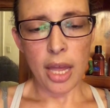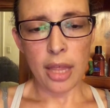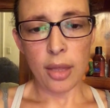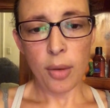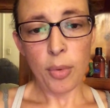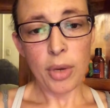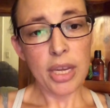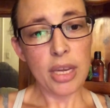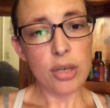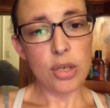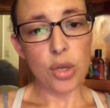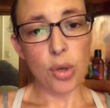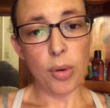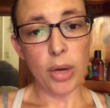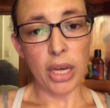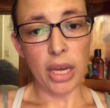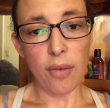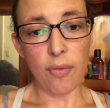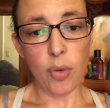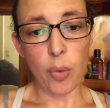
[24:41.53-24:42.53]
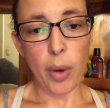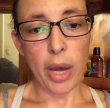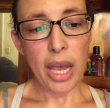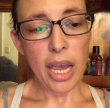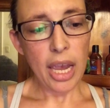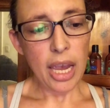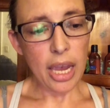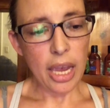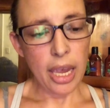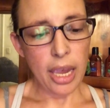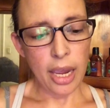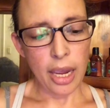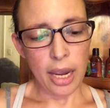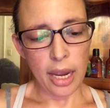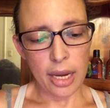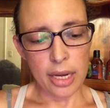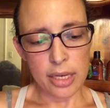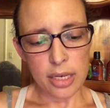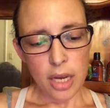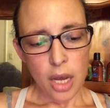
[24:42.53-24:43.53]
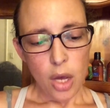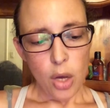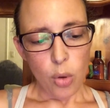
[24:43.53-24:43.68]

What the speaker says: and then we can do a giveaway, and